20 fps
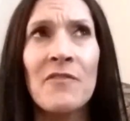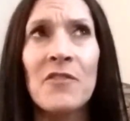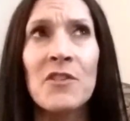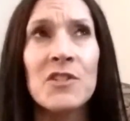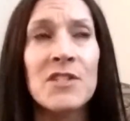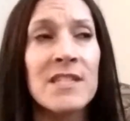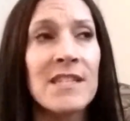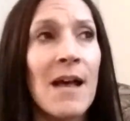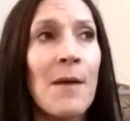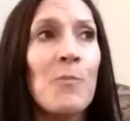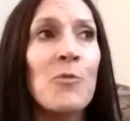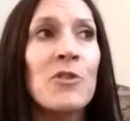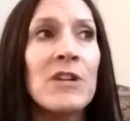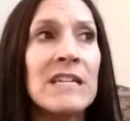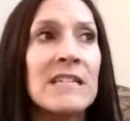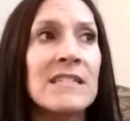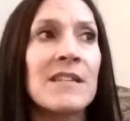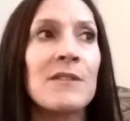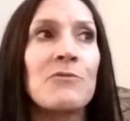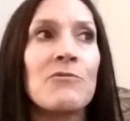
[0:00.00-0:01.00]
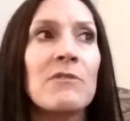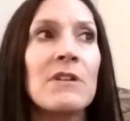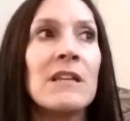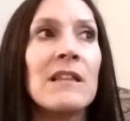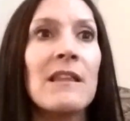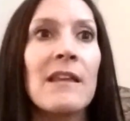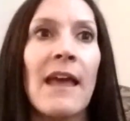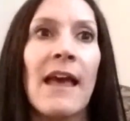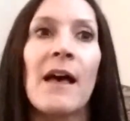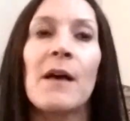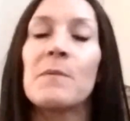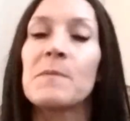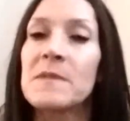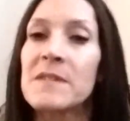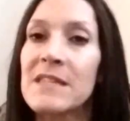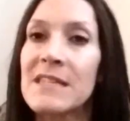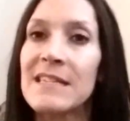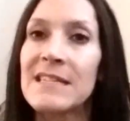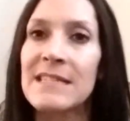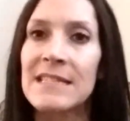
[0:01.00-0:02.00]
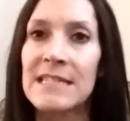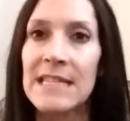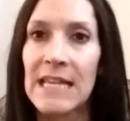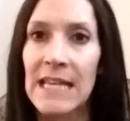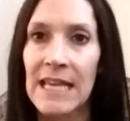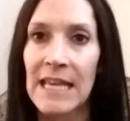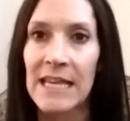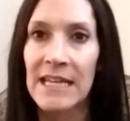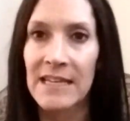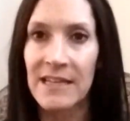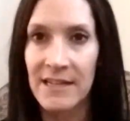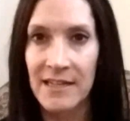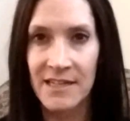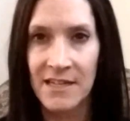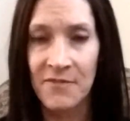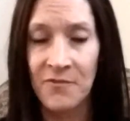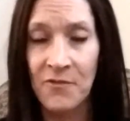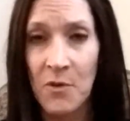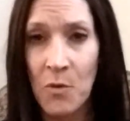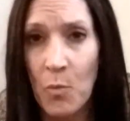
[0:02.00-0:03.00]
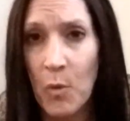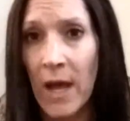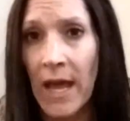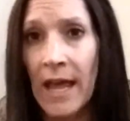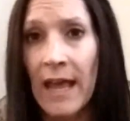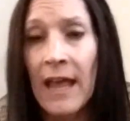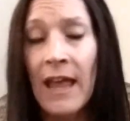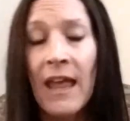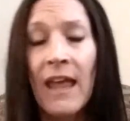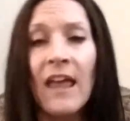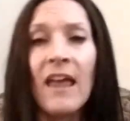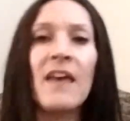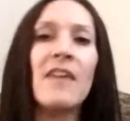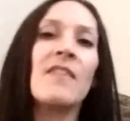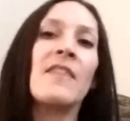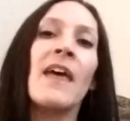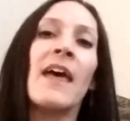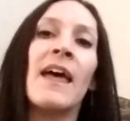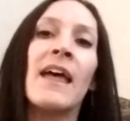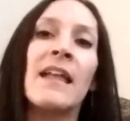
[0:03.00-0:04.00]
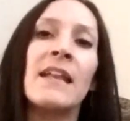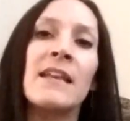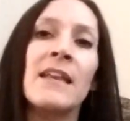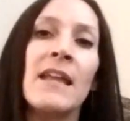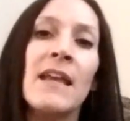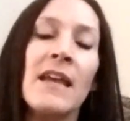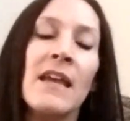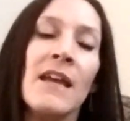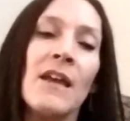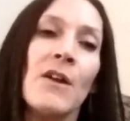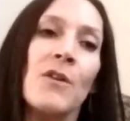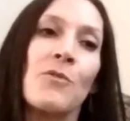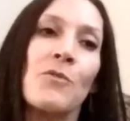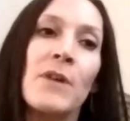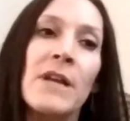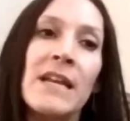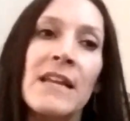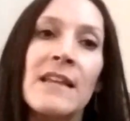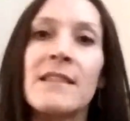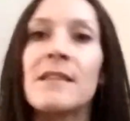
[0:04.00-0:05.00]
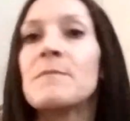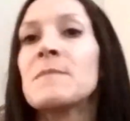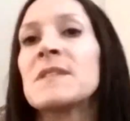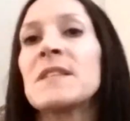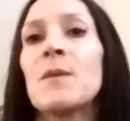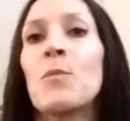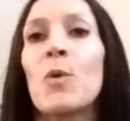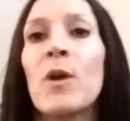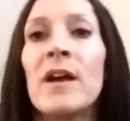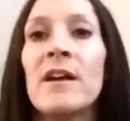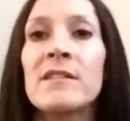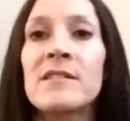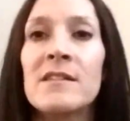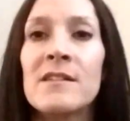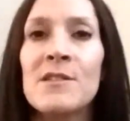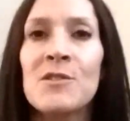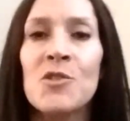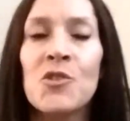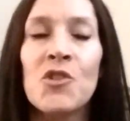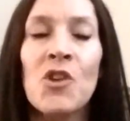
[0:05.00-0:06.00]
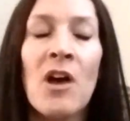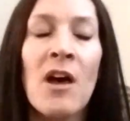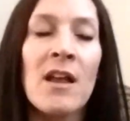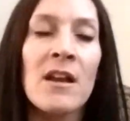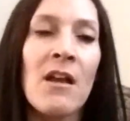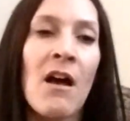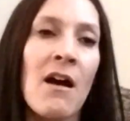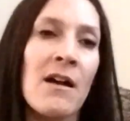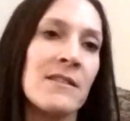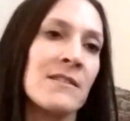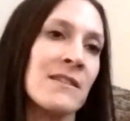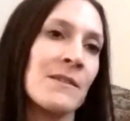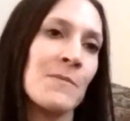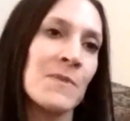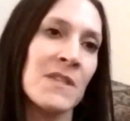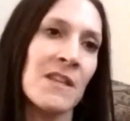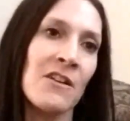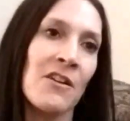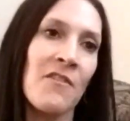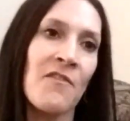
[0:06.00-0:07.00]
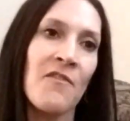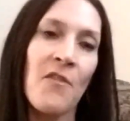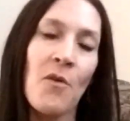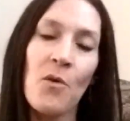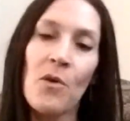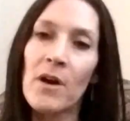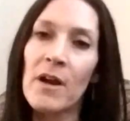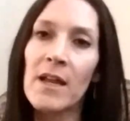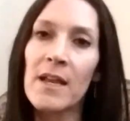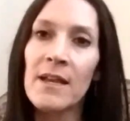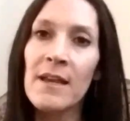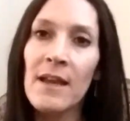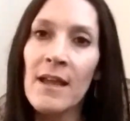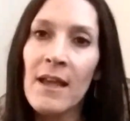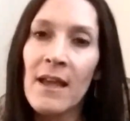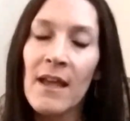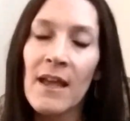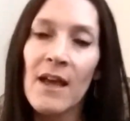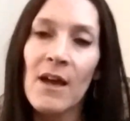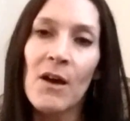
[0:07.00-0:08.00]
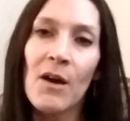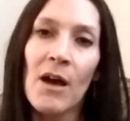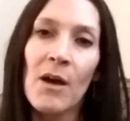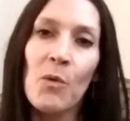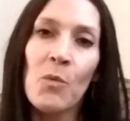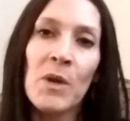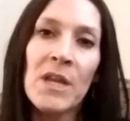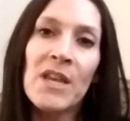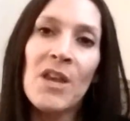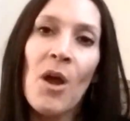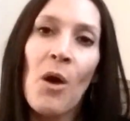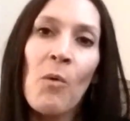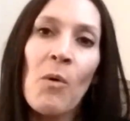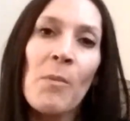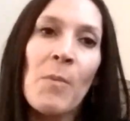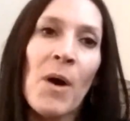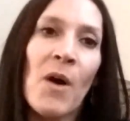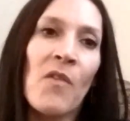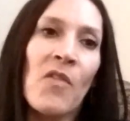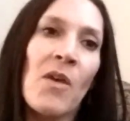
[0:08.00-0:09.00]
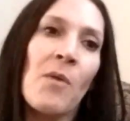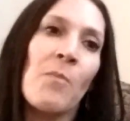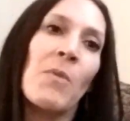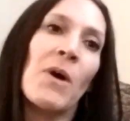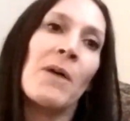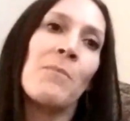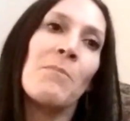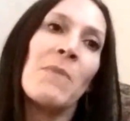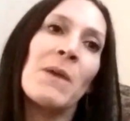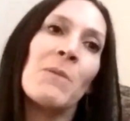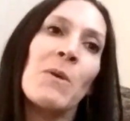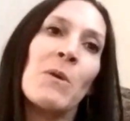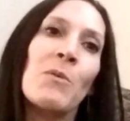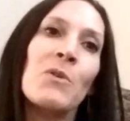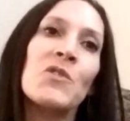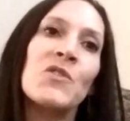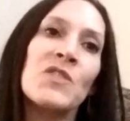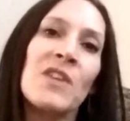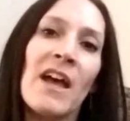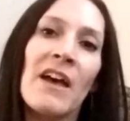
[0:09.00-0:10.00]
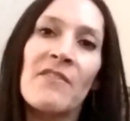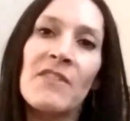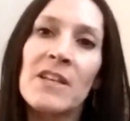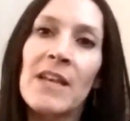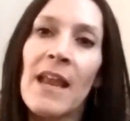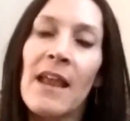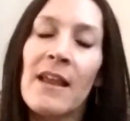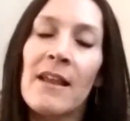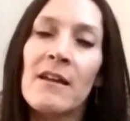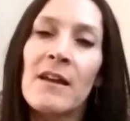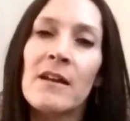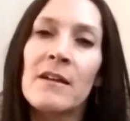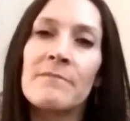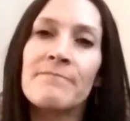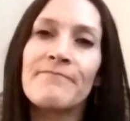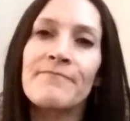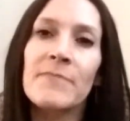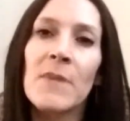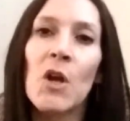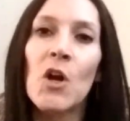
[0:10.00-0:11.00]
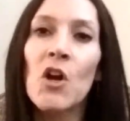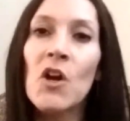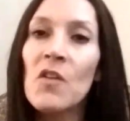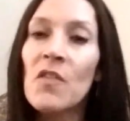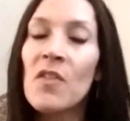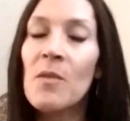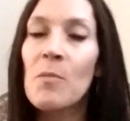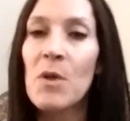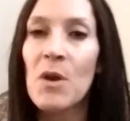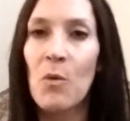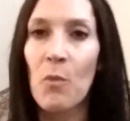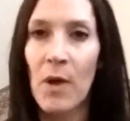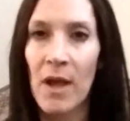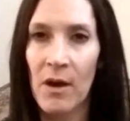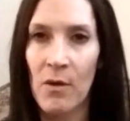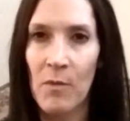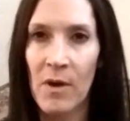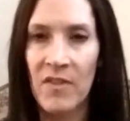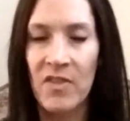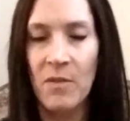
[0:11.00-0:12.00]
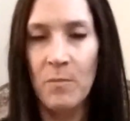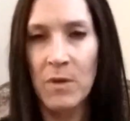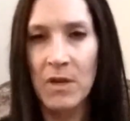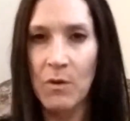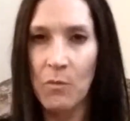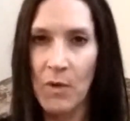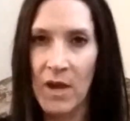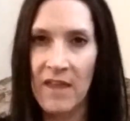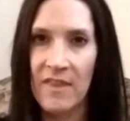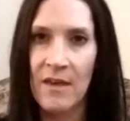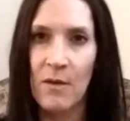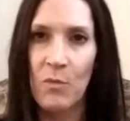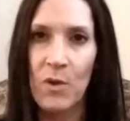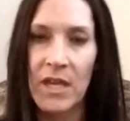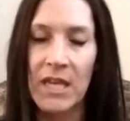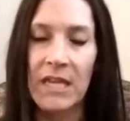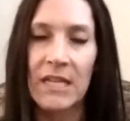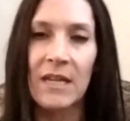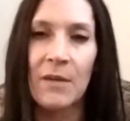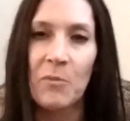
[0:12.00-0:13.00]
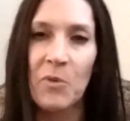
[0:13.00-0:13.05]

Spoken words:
for some reason really helps these sink in a different way than reading them somewhere else, because they're not concepts that are foreign. We know about them, but maybe we just haven't heard them in a way or read them in a way that we can